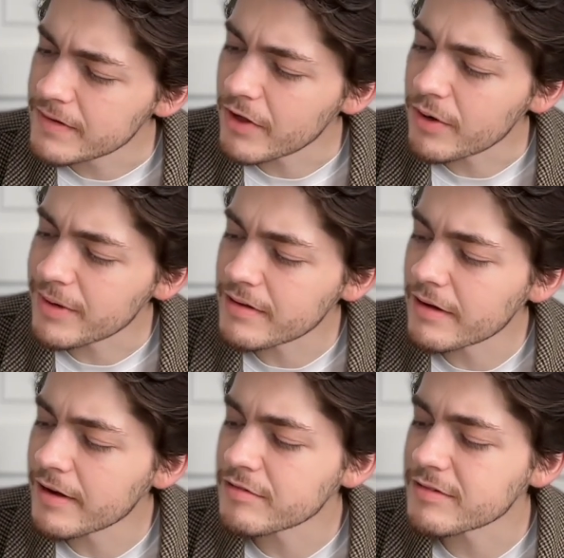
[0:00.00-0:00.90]
Therein
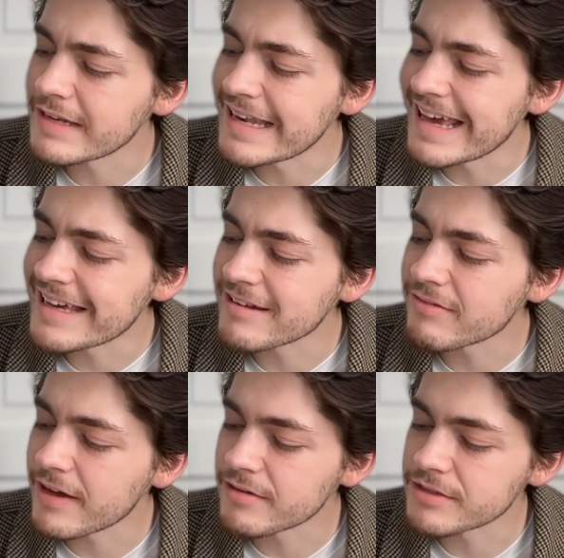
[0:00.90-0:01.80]
lies its
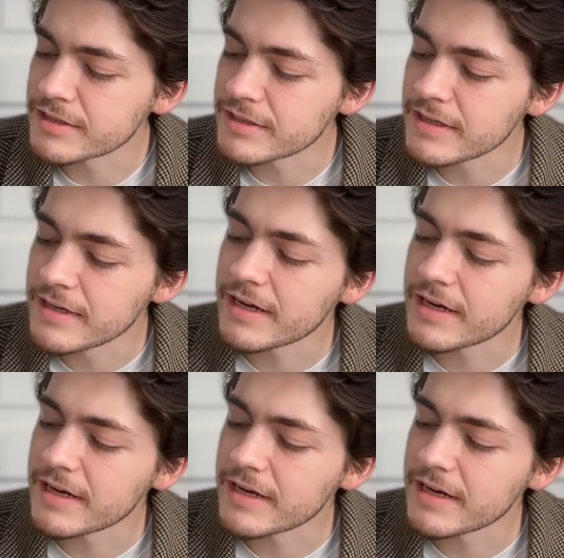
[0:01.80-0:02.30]
negative energy.